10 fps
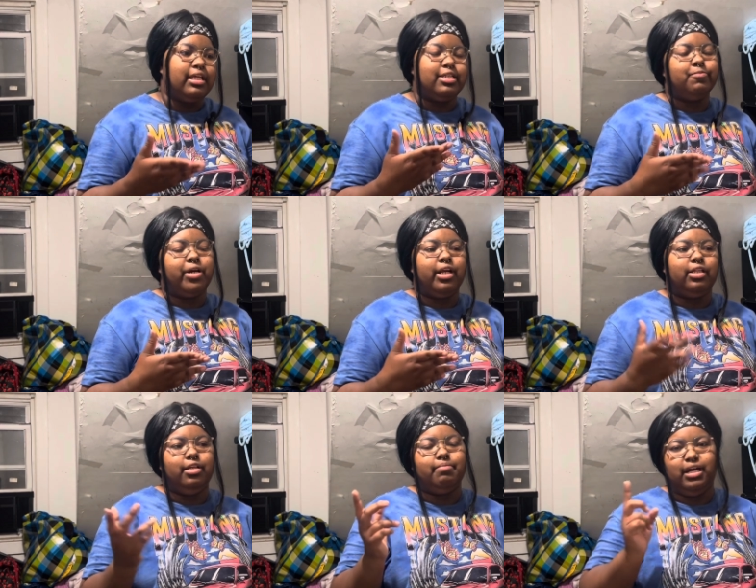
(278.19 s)
it's
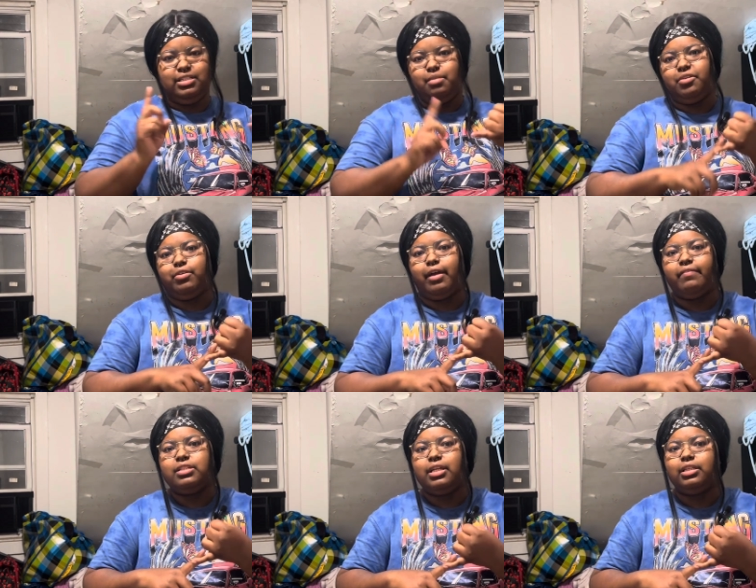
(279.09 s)
probably my
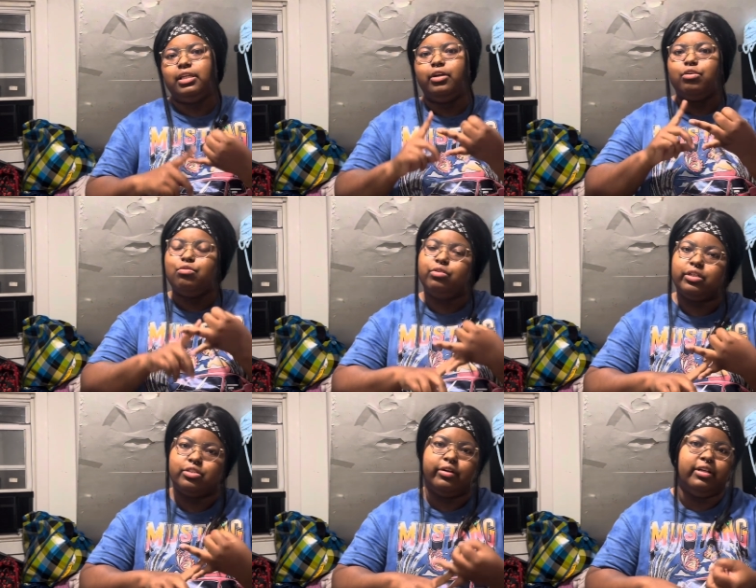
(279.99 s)
demographics not there, or
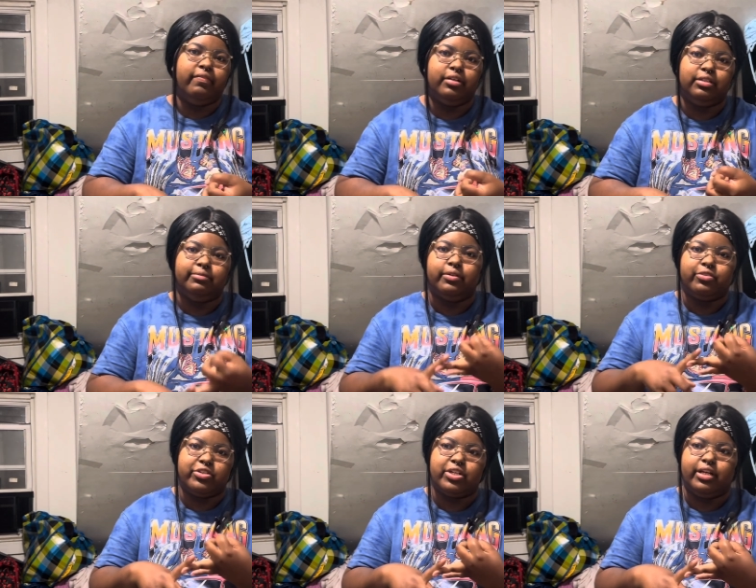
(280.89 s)
it's already filled up with
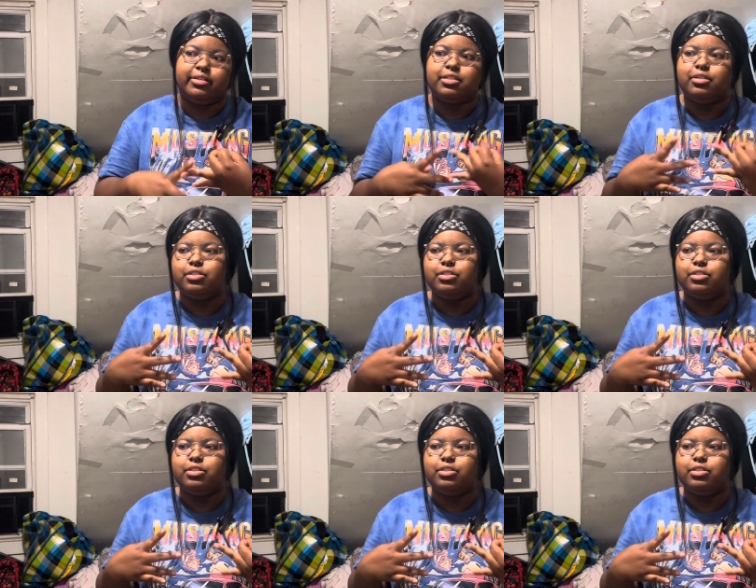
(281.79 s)
crocheters.